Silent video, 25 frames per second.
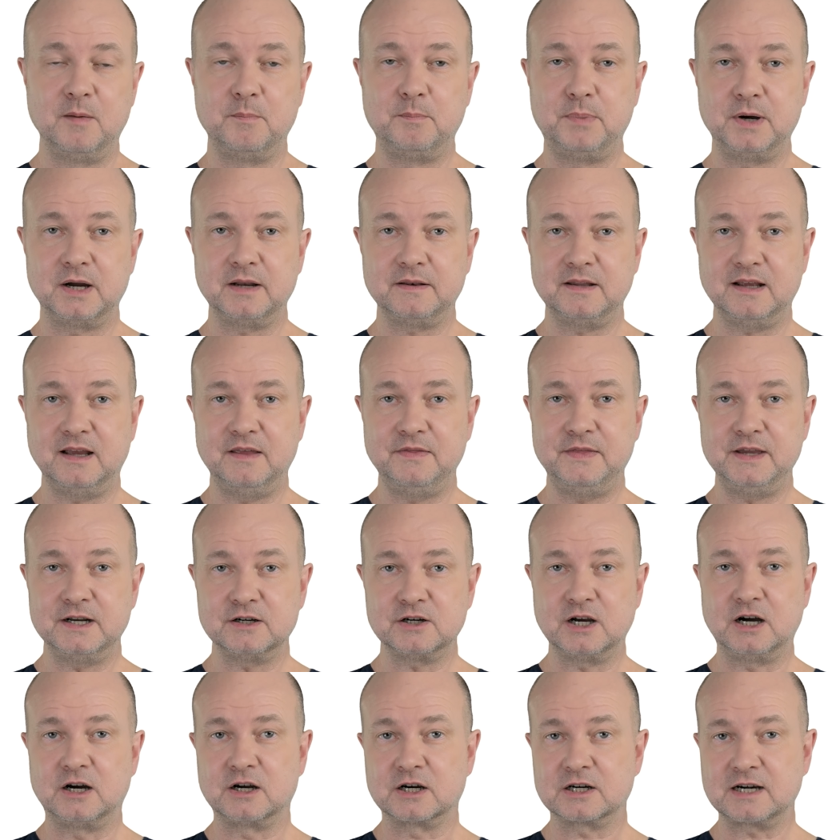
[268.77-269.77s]
But
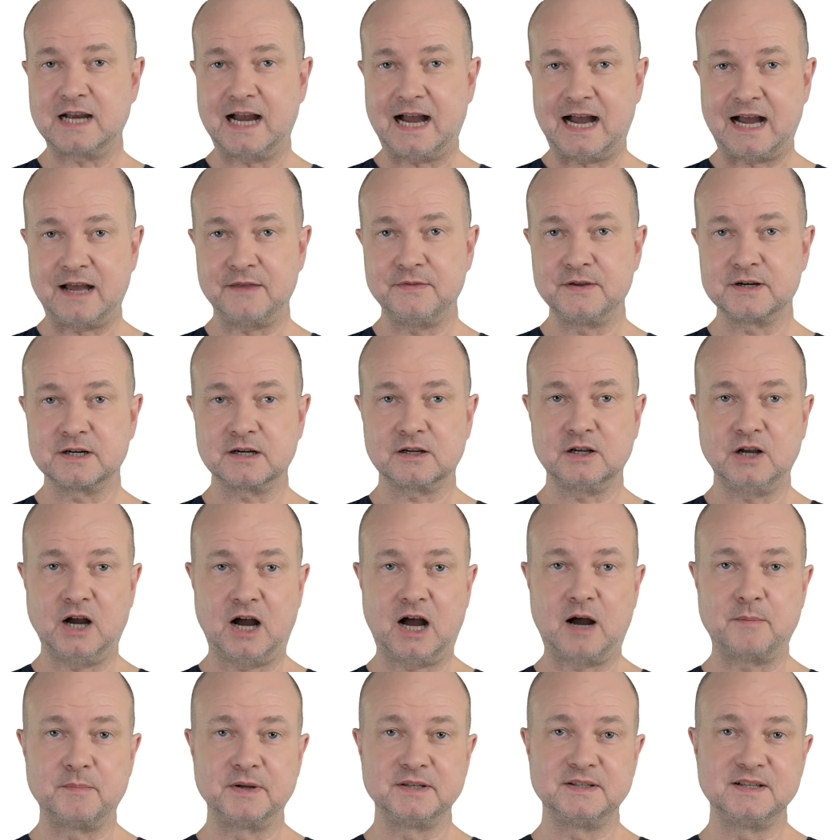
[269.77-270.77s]
there are other
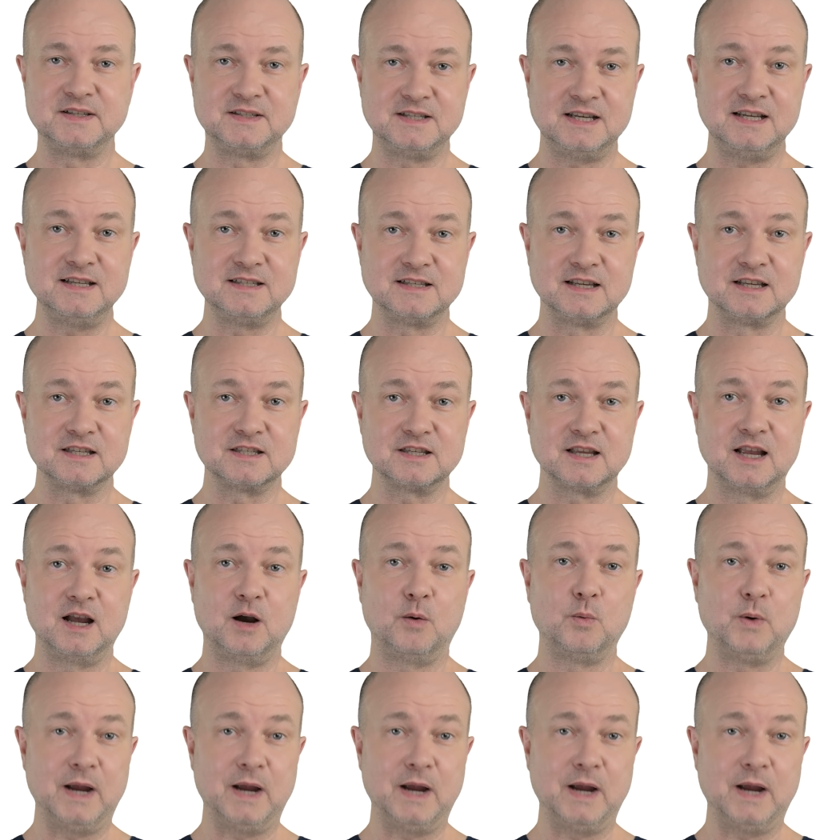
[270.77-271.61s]
common diseases